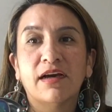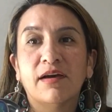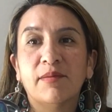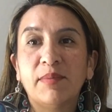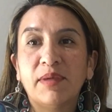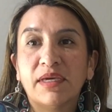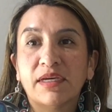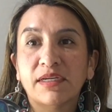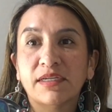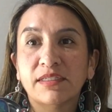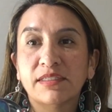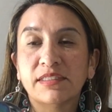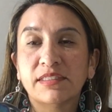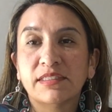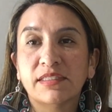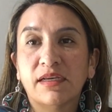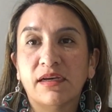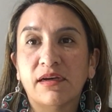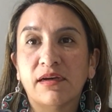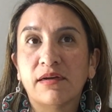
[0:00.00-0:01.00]

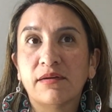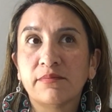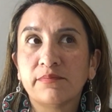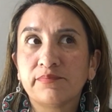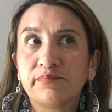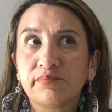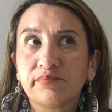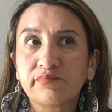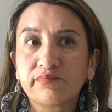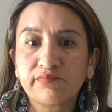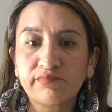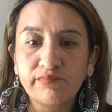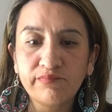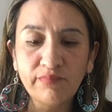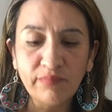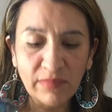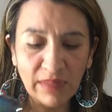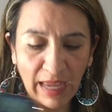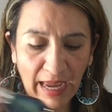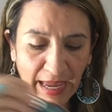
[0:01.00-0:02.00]
because
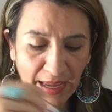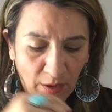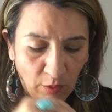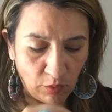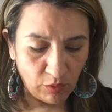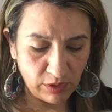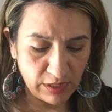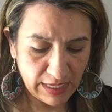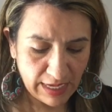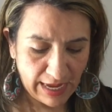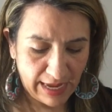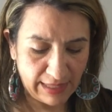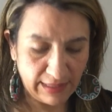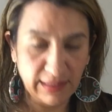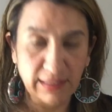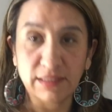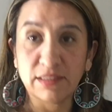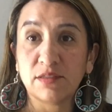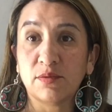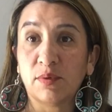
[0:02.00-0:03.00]
I only had
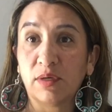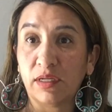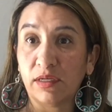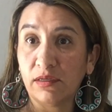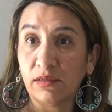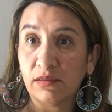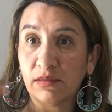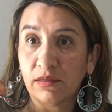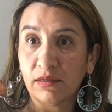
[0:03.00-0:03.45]
this one,